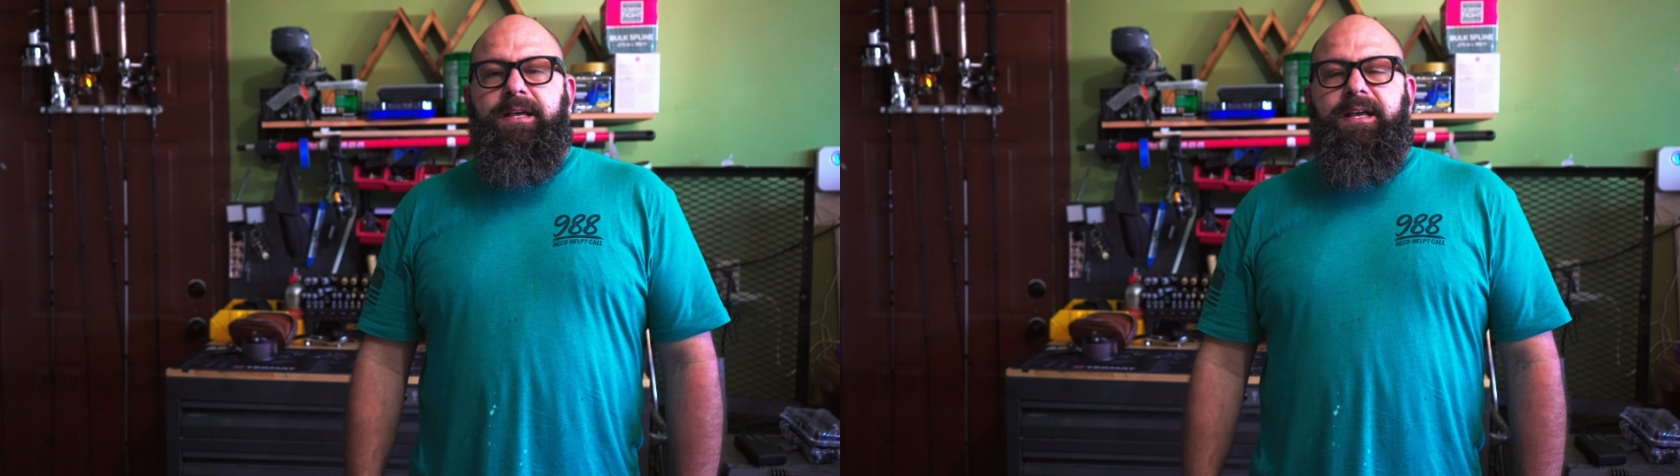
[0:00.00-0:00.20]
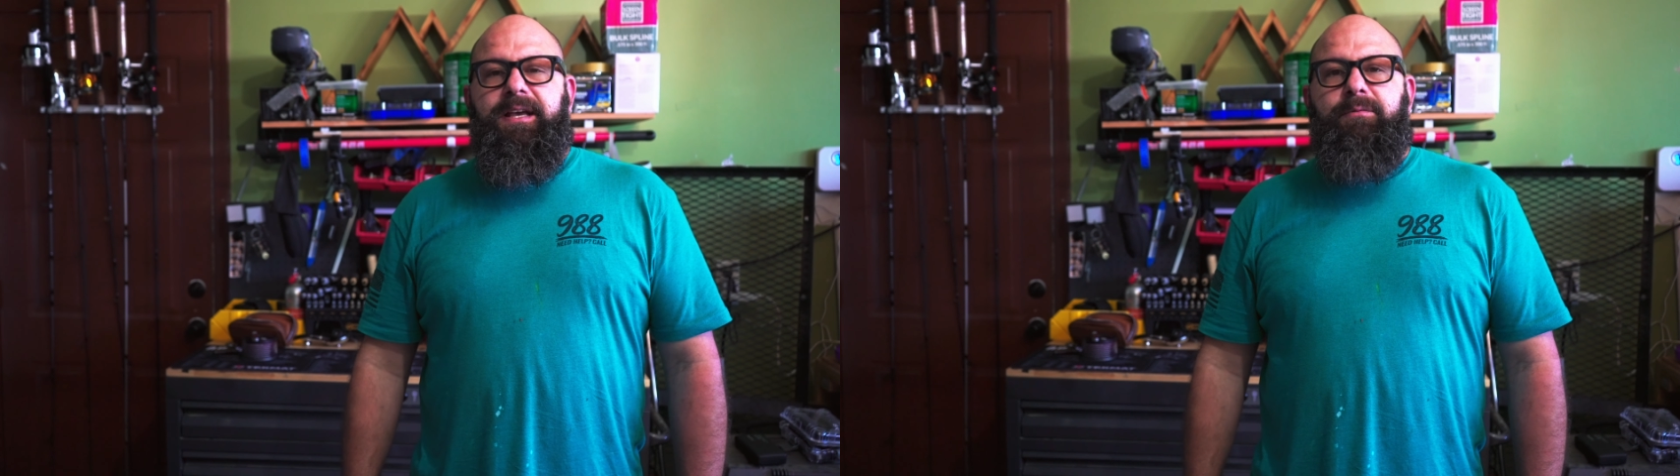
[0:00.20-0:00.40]

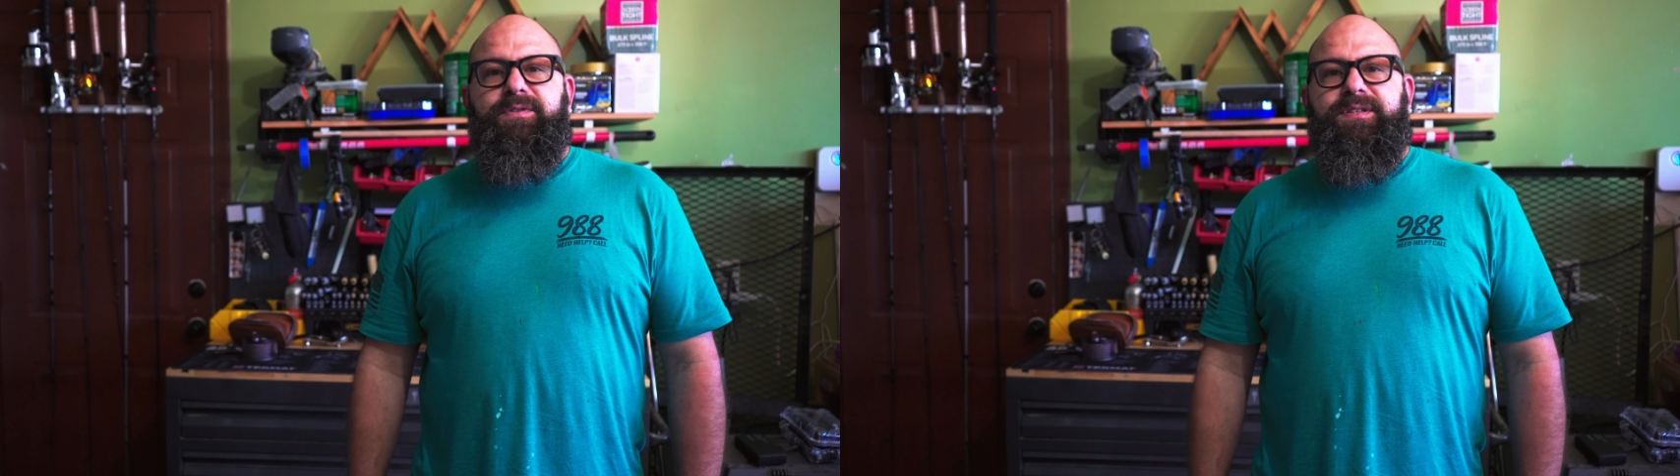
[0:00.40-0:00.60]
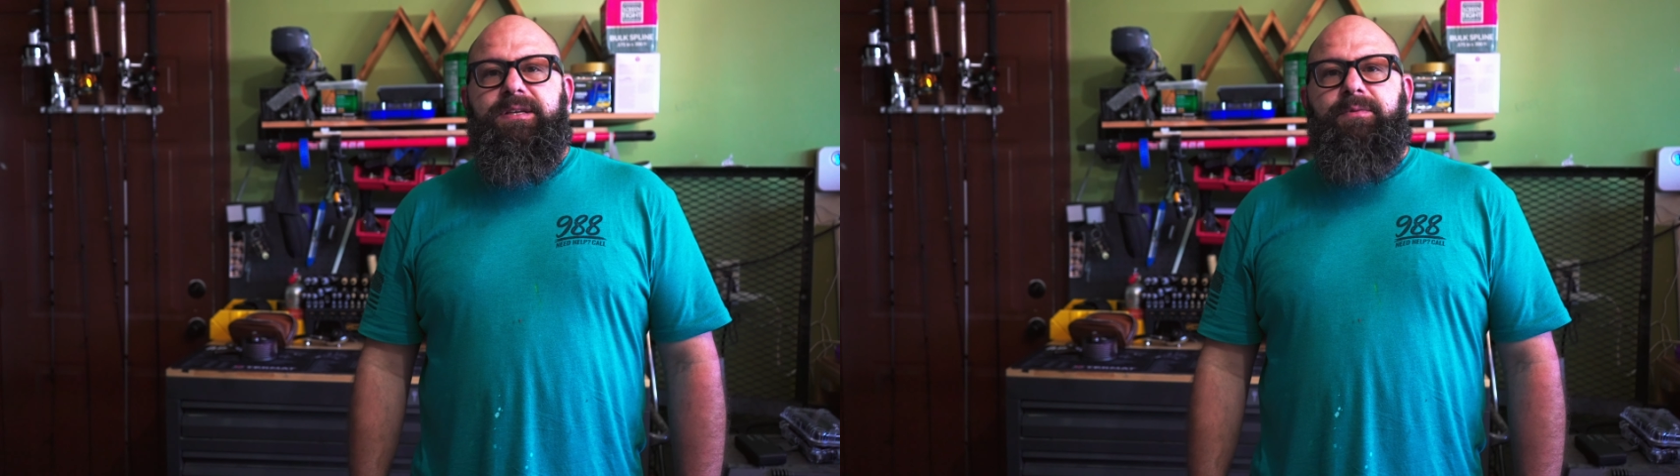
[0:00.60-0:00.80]
and we'll
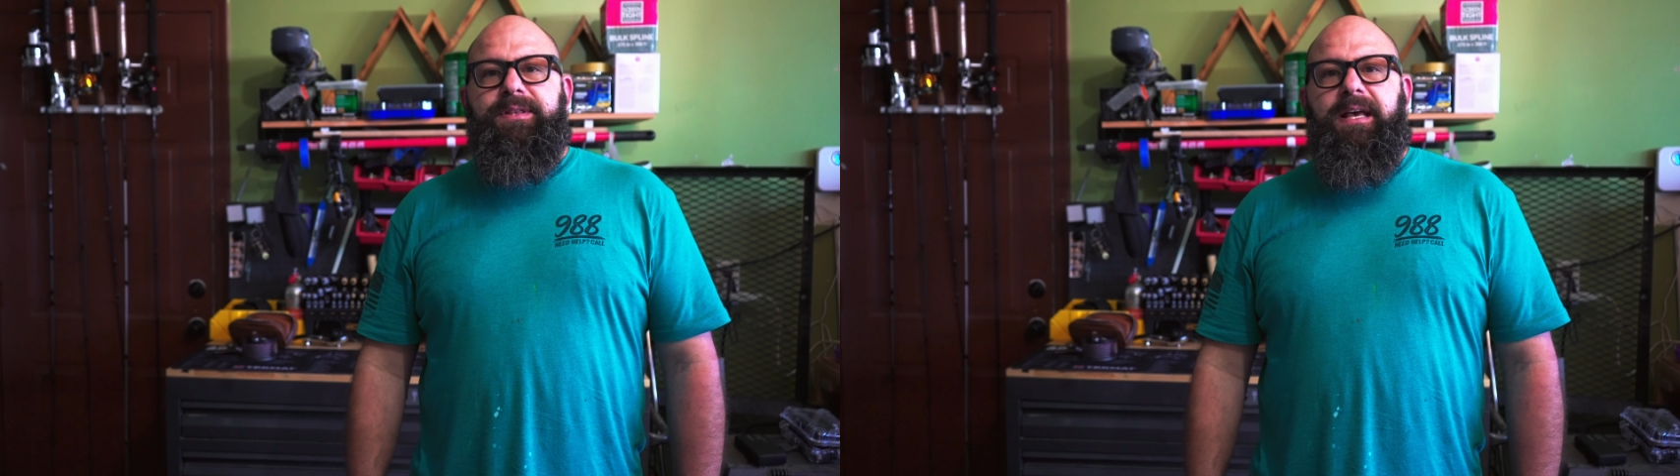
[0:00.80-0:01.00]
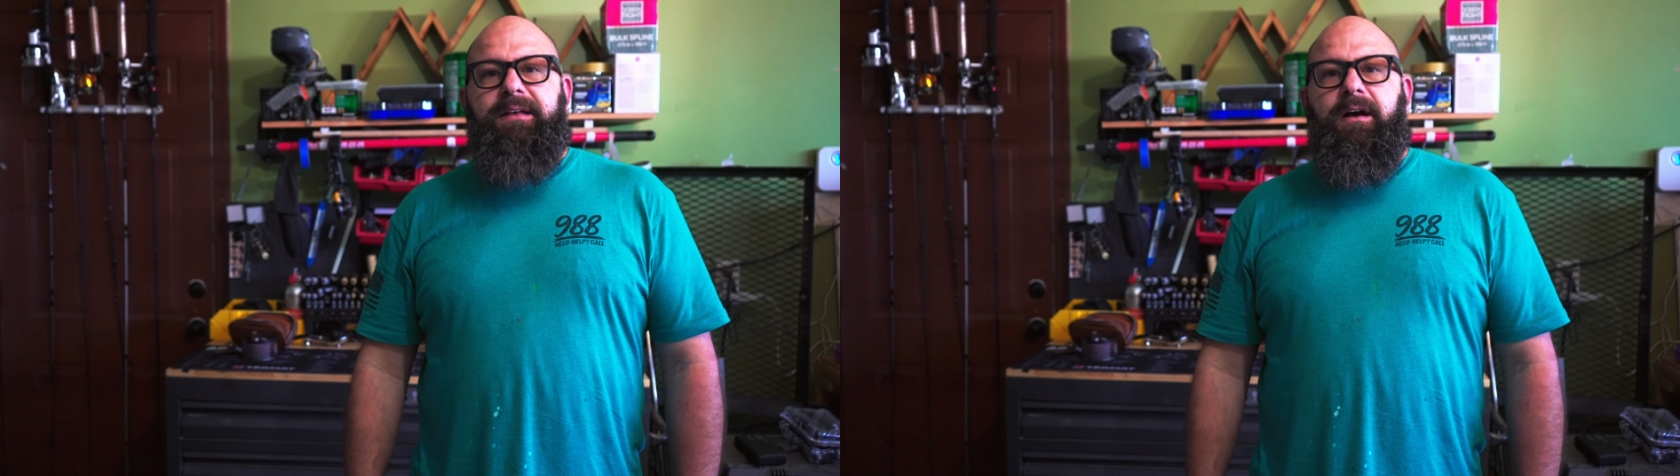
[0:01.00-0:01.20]
see what
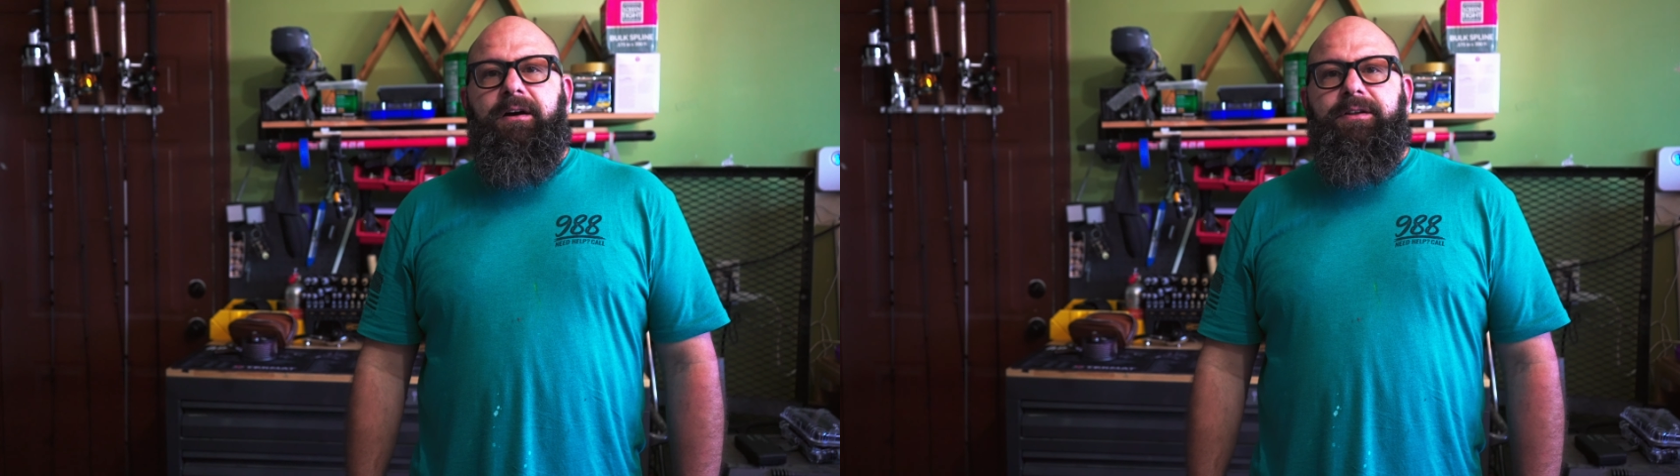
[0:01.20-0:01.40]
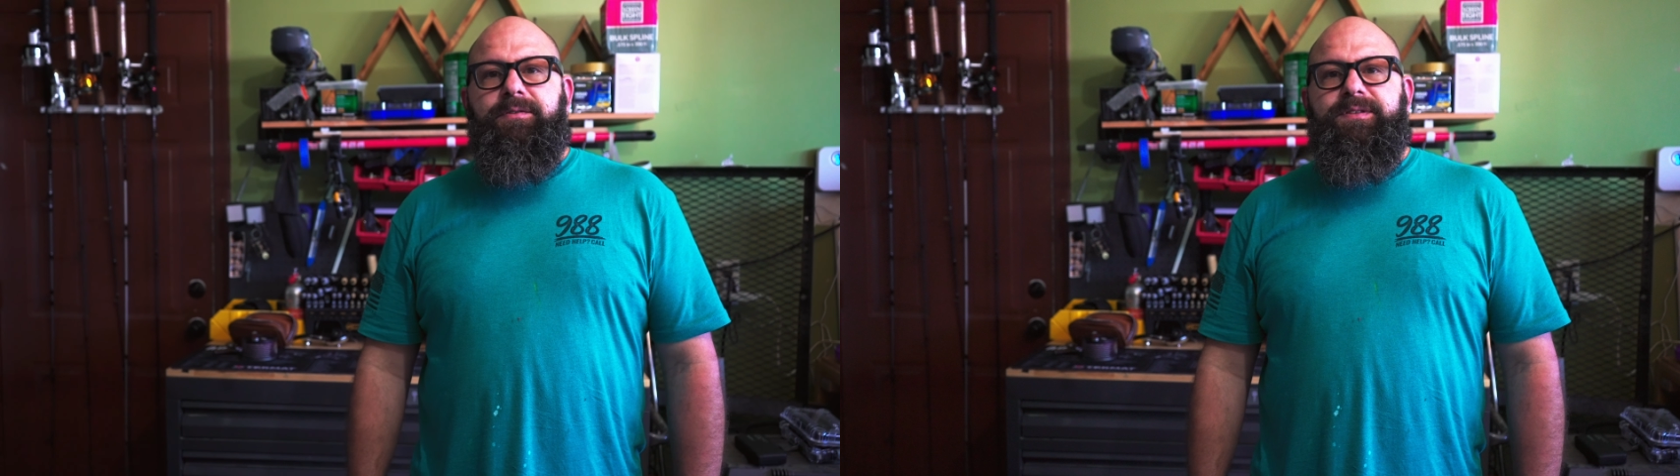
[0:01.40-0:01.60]
that
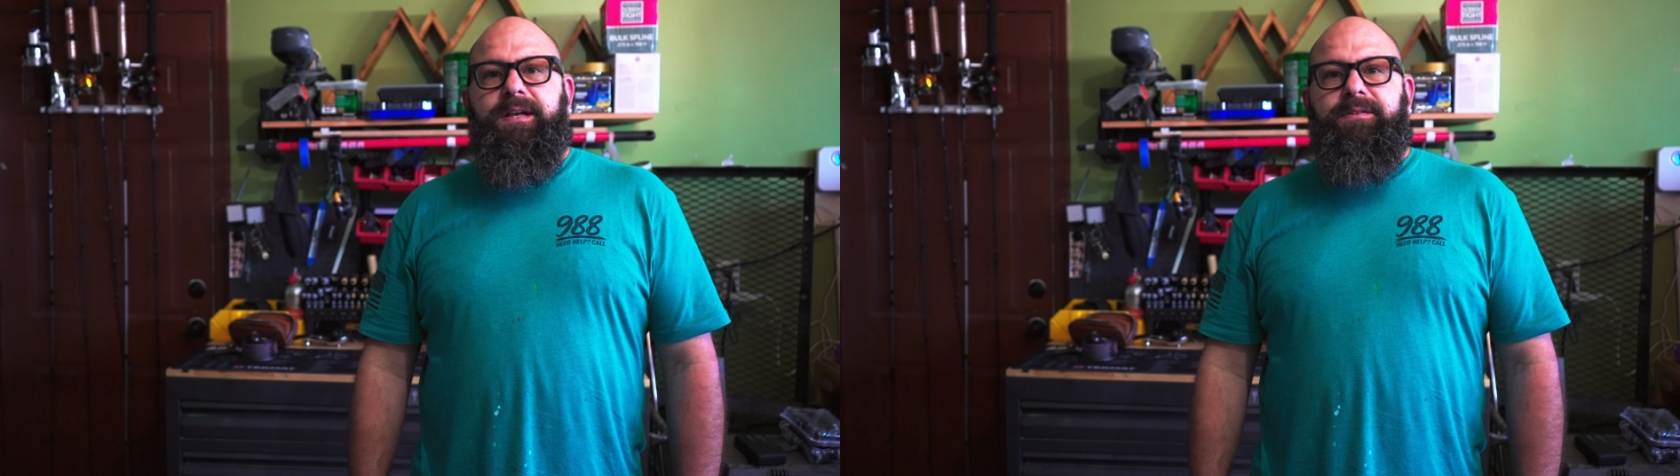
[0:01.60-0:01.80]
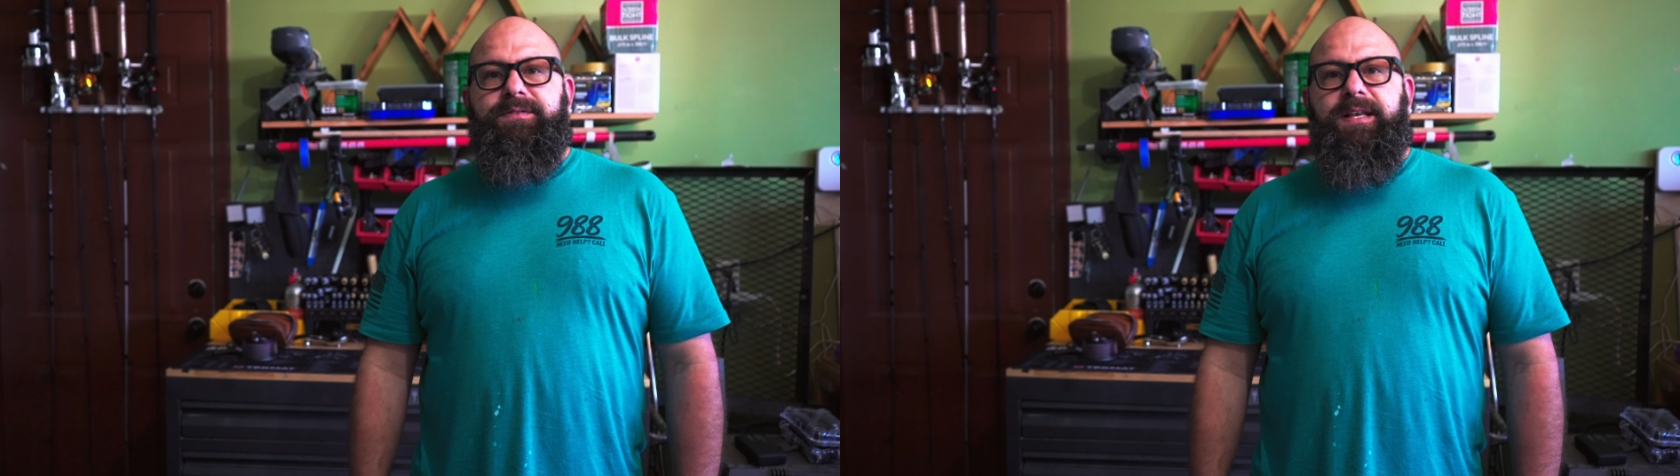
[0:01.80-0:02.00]
audio
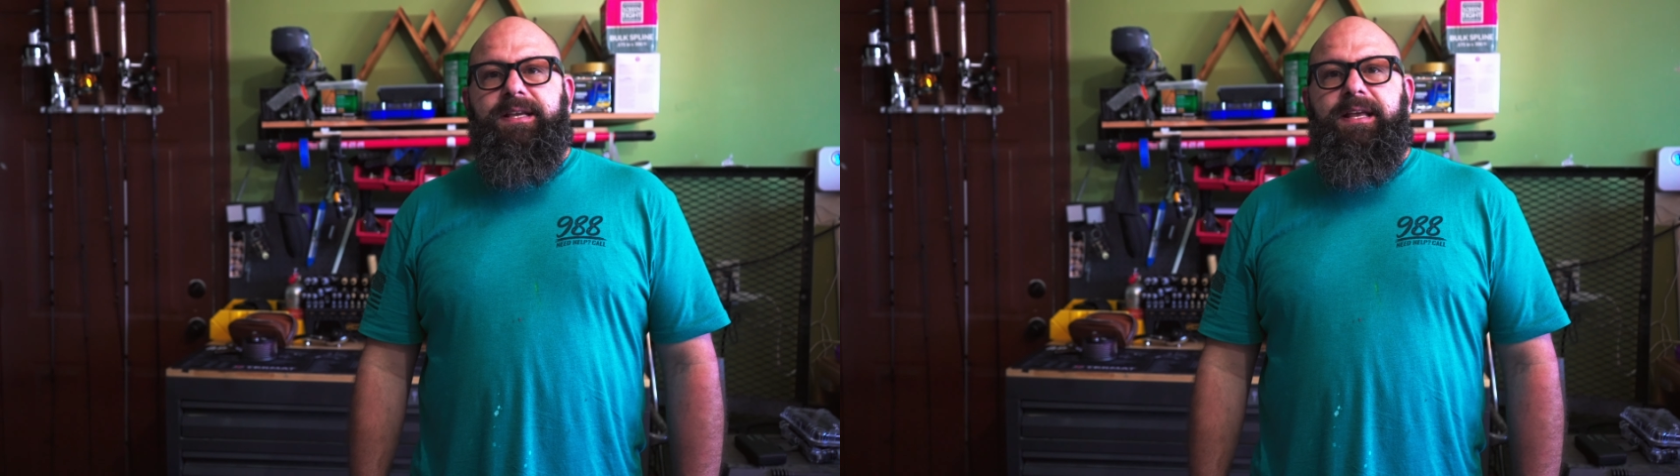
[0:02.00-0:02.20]
sounds like